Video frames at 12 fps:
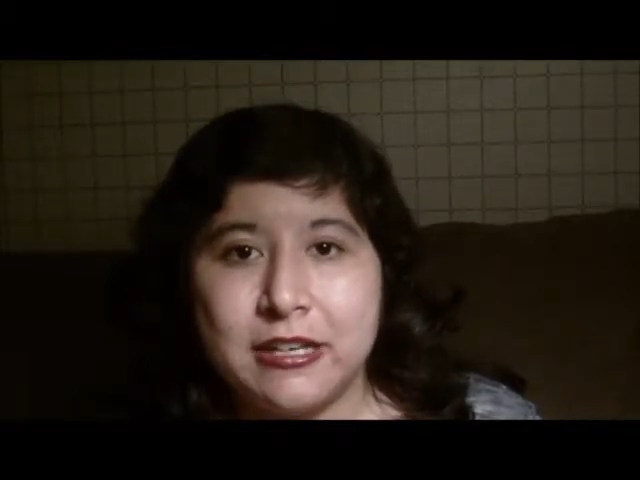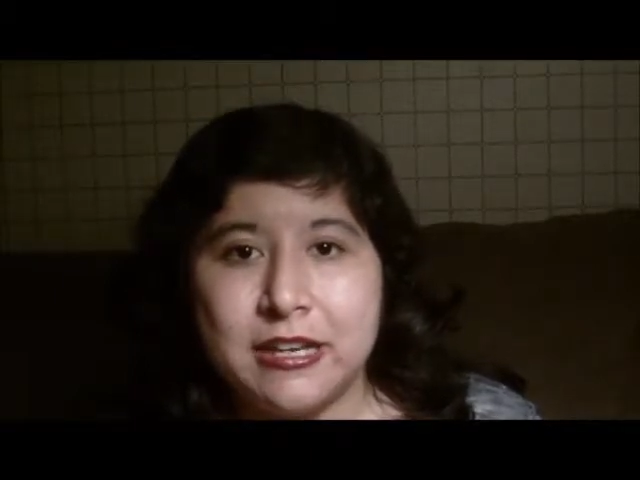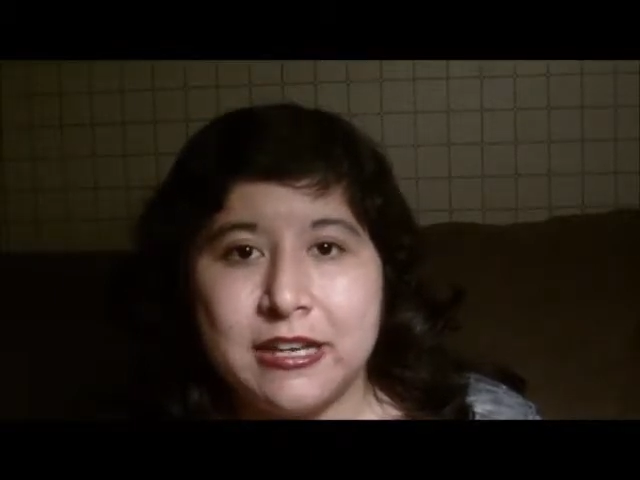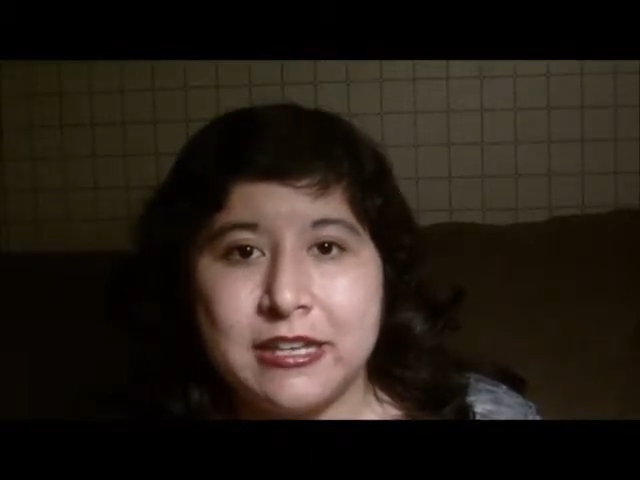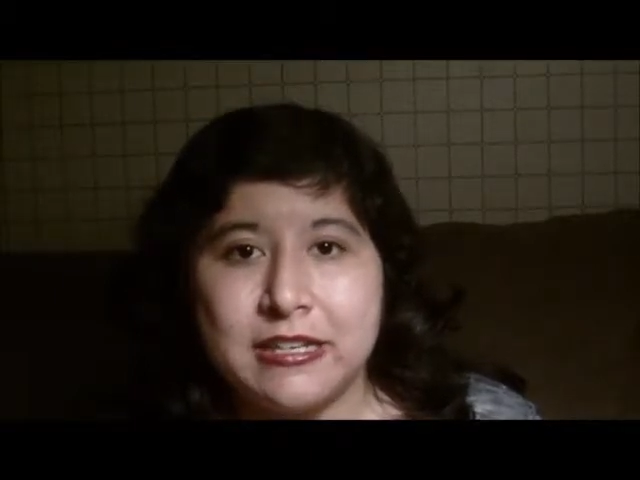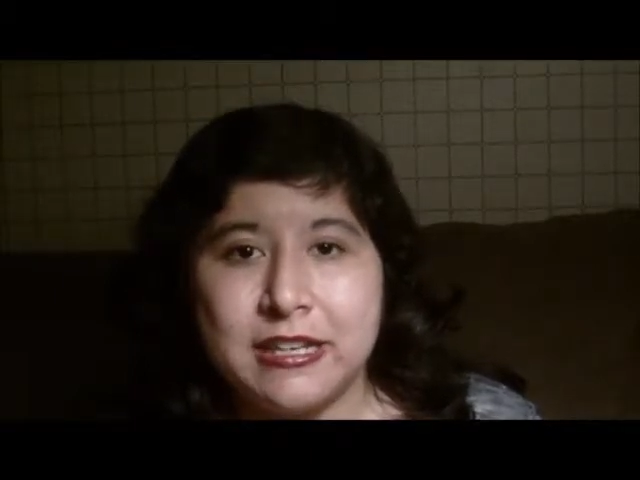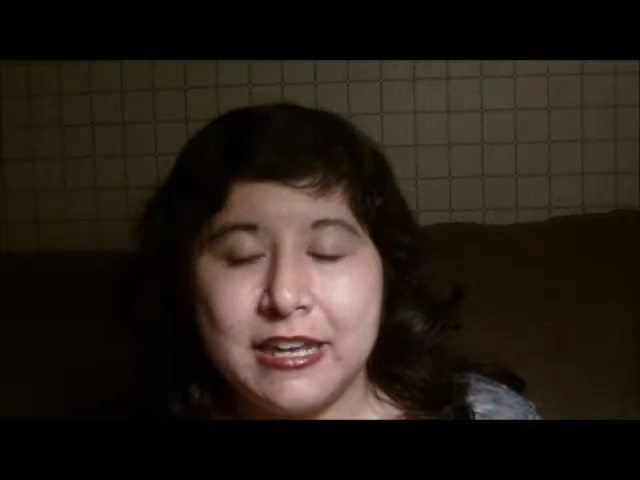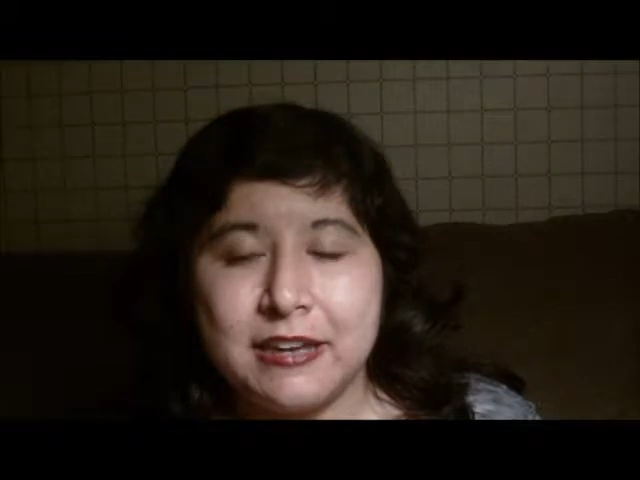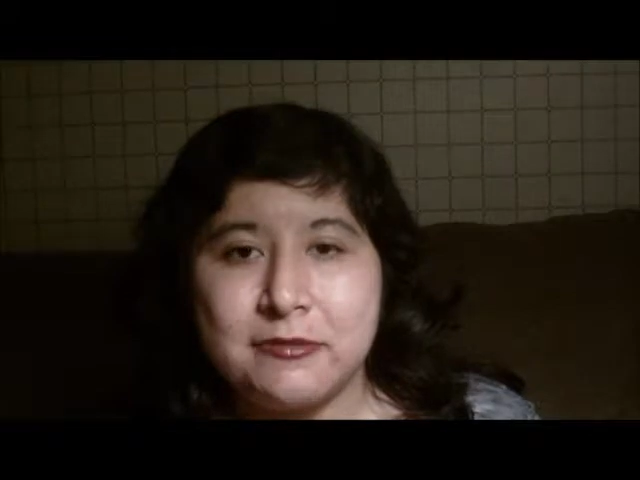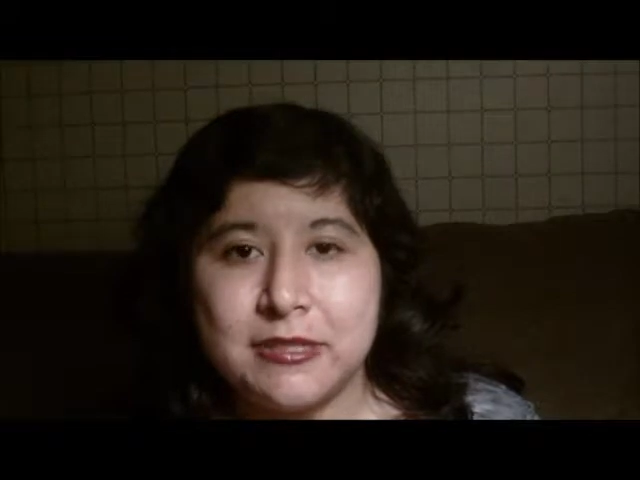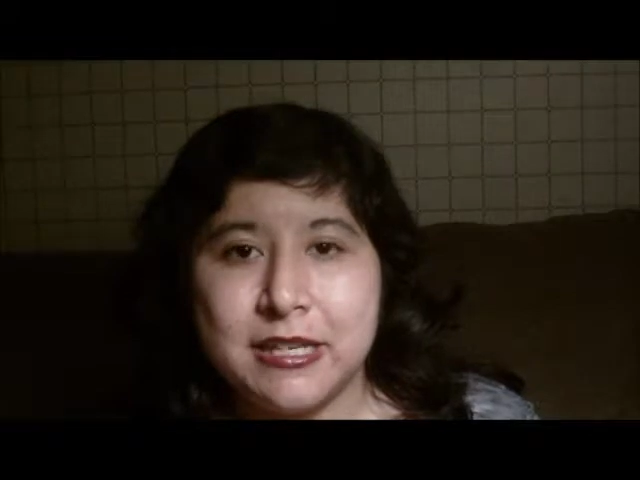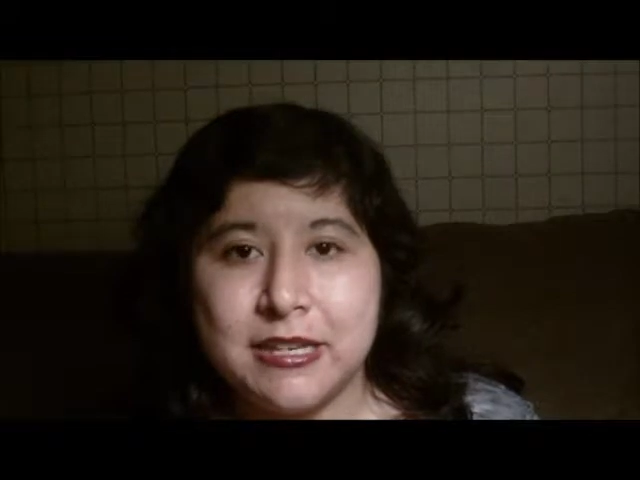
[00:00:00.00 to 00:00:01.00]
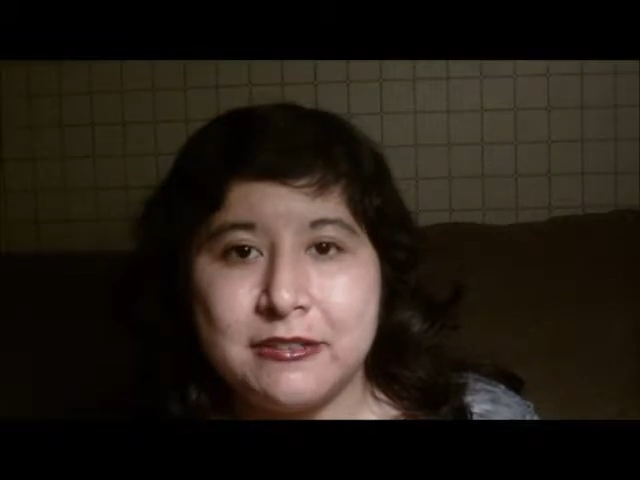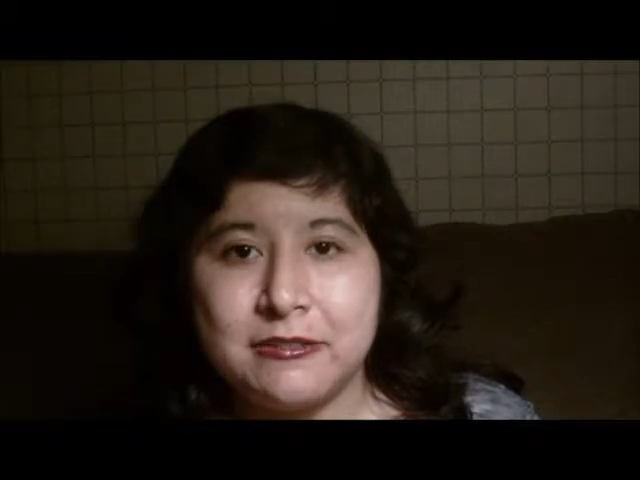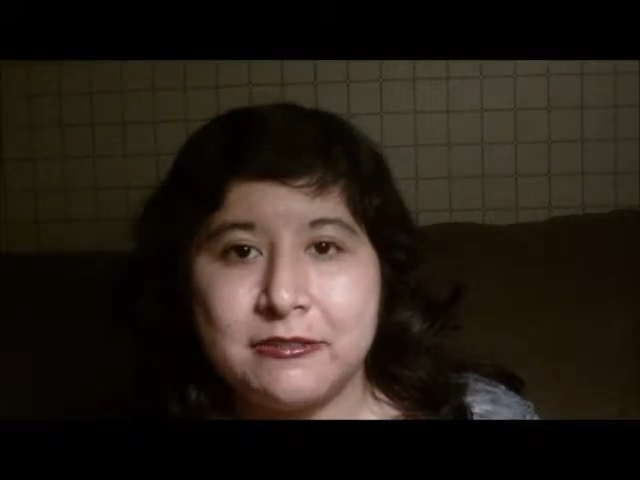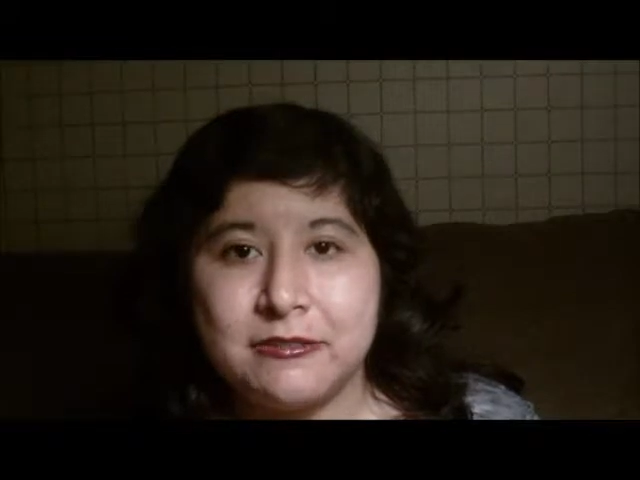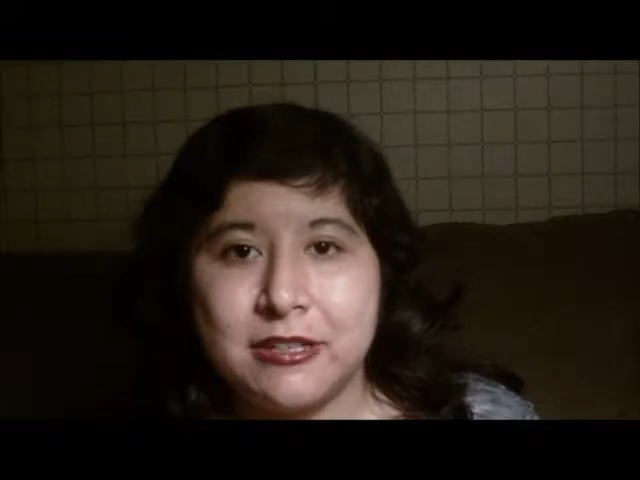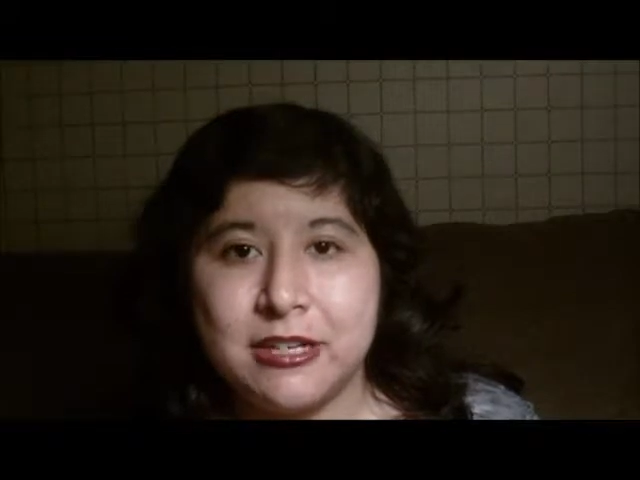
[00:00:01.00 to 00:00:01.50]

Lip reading: and they have said